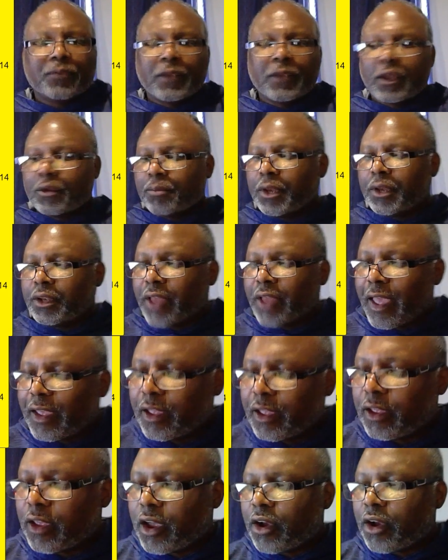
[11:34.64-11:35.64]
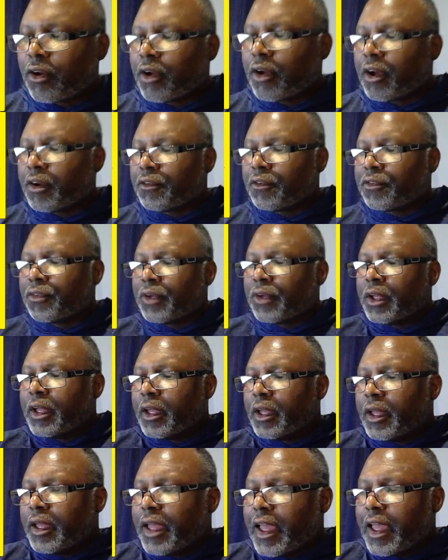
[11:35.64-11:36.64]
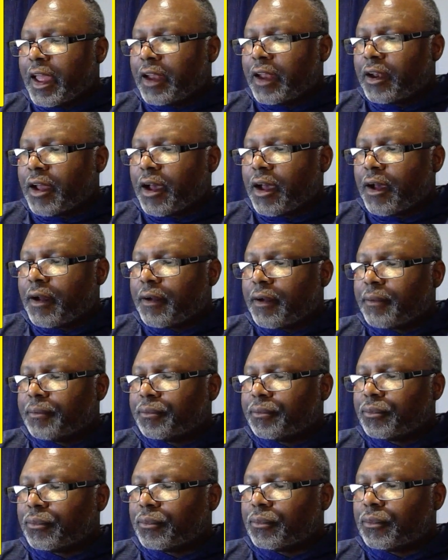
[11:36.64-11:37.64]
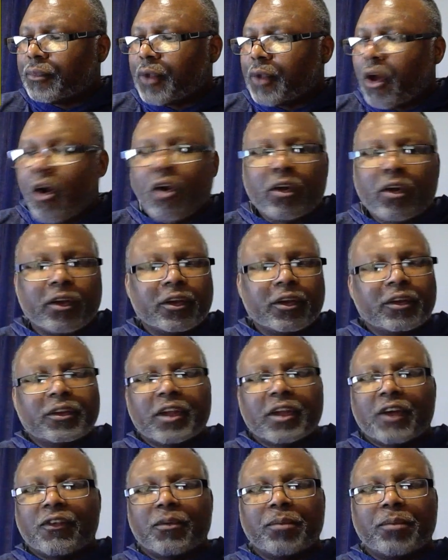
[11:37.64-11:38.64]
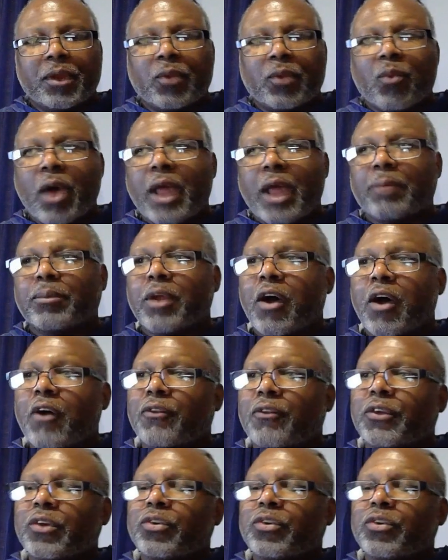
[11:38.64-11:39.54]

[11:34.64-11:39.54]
it'll be taken care of, and all of the stuff will be wiped off.